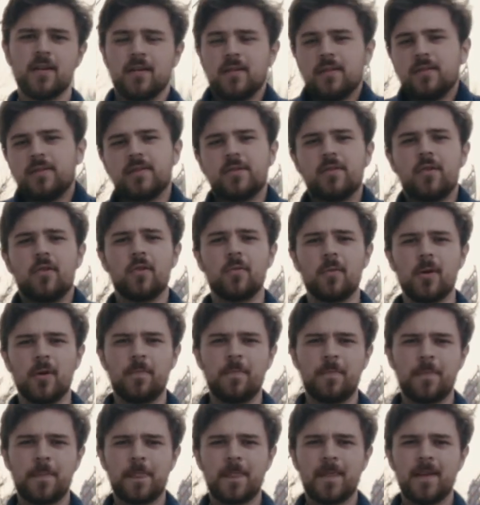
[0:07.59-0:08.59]
It's normal.
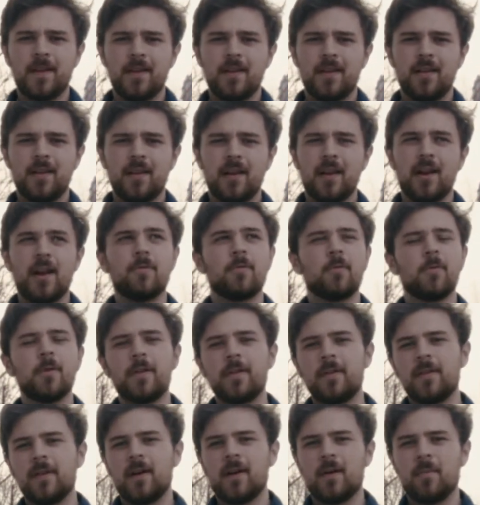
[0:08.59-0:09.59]
I never really
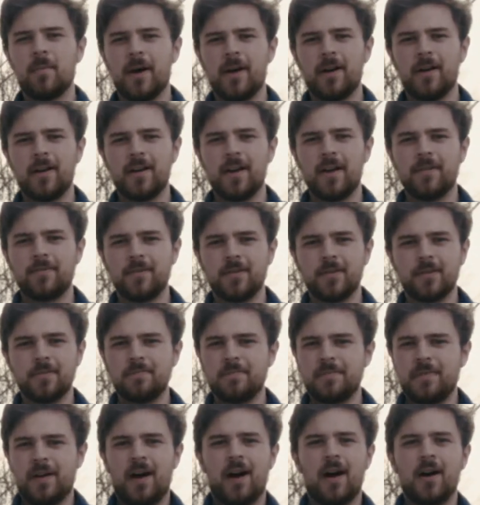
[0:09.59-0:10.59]
thought about it after
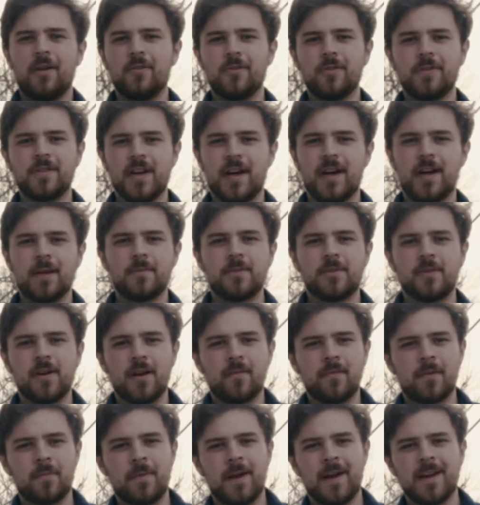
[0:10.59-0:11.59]
100 times
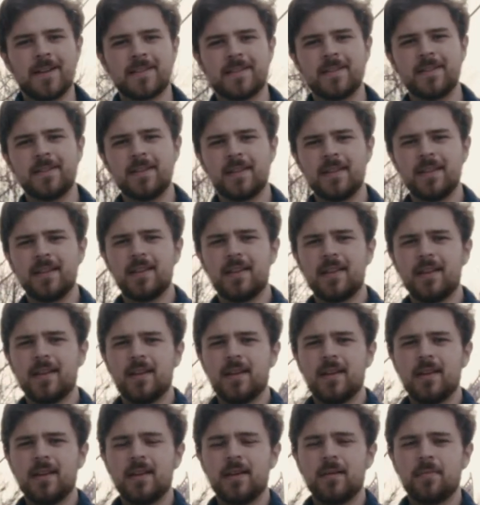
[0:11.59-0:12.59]
driving past it.
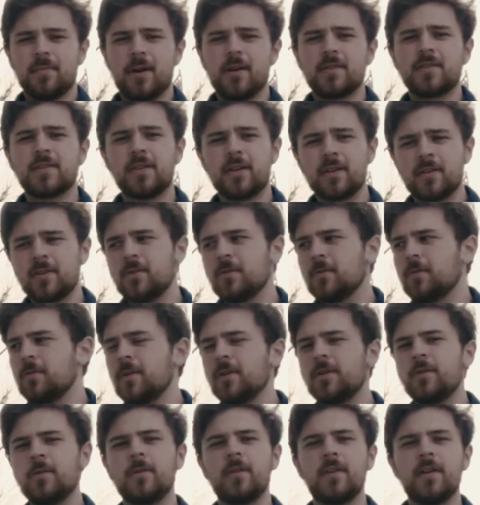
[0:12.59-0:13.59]
But I was talking to a
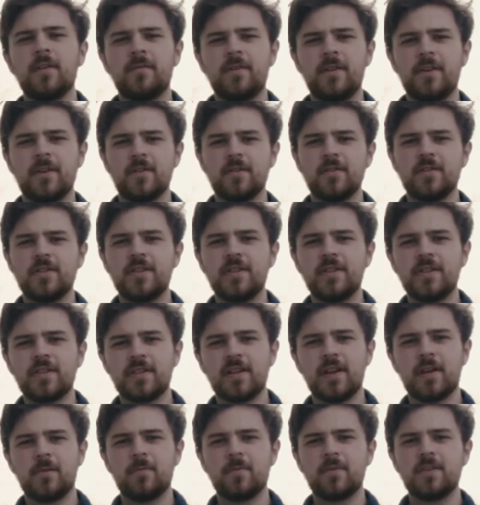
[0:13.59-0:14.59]
friend who lived here, and she
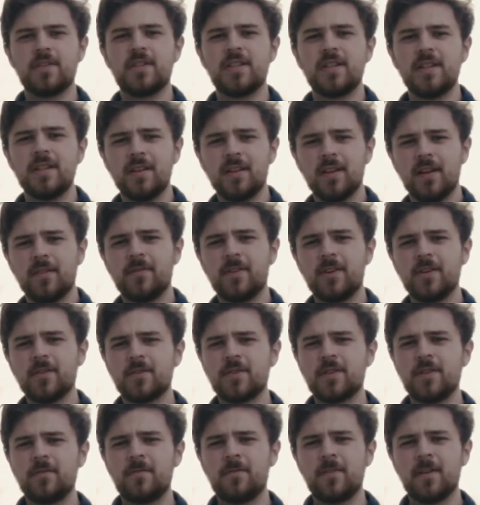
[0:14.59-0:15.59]
said when she lived here
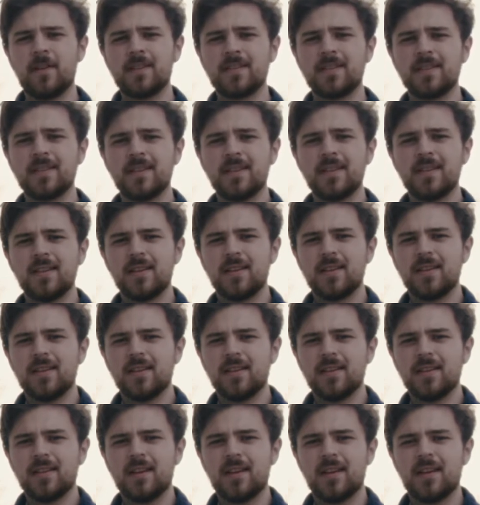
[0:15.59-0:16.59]
she felt
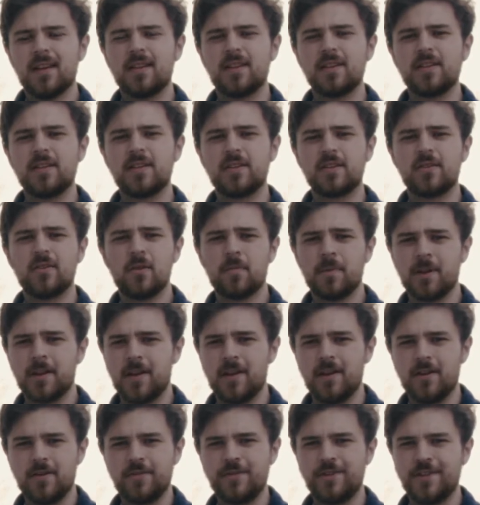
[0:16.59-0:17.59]
disturbing
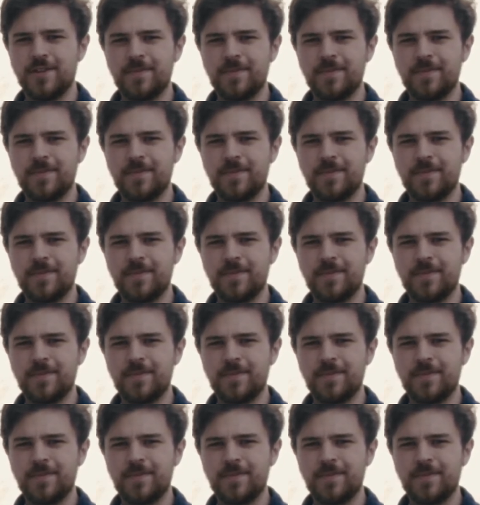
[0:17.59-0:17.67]
energy.